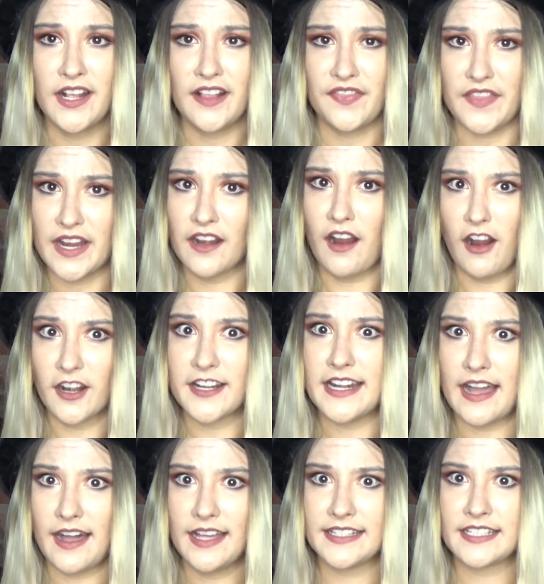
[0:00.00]
There are
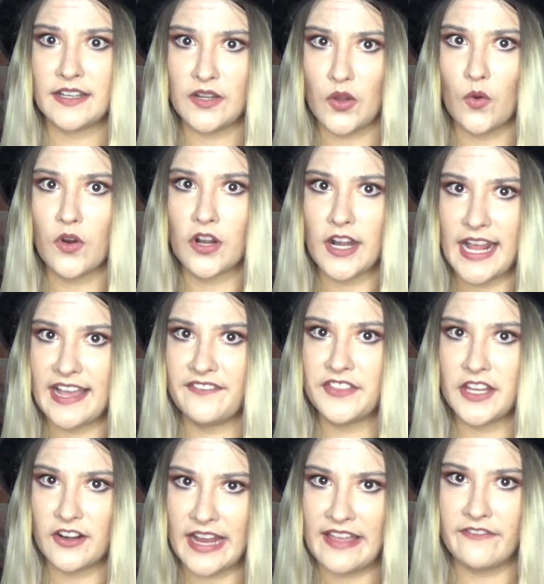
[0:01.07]
not, nor have
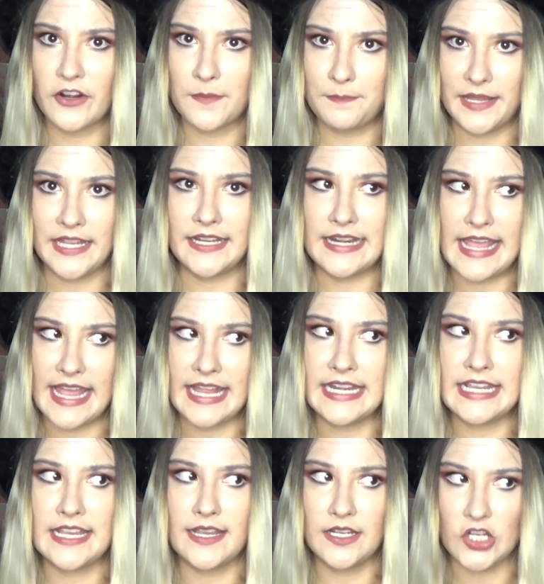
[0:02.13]
there ever been,
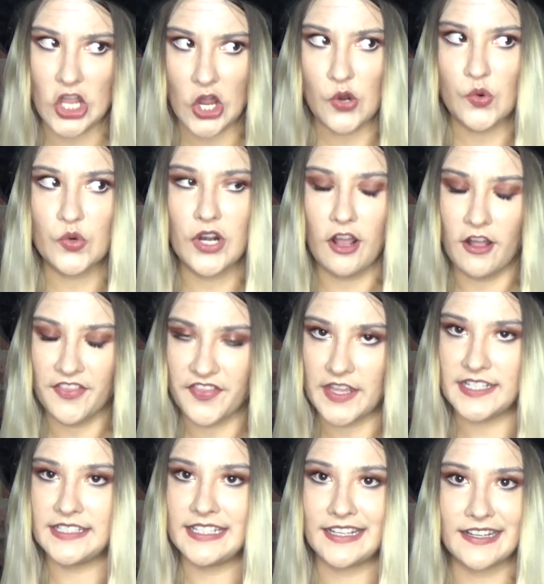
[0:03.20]
any known
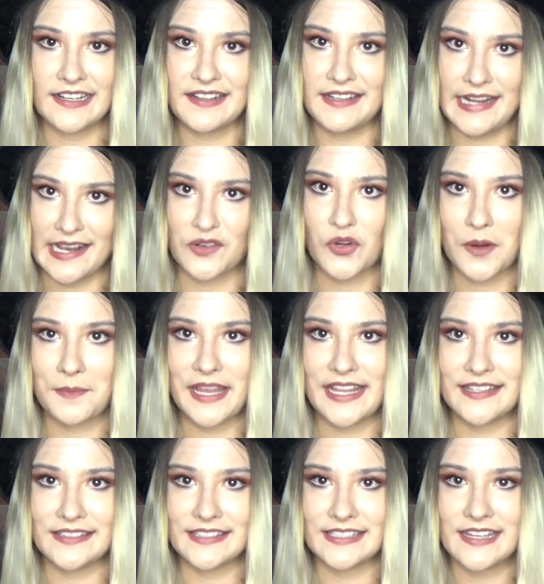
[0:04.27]
authentic
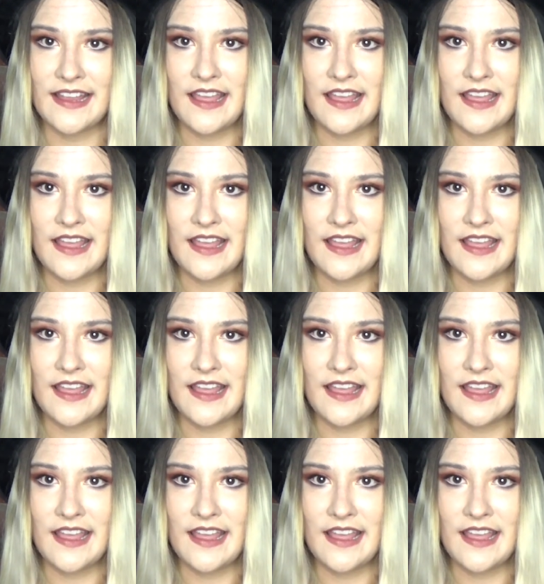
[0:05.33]
Necropants.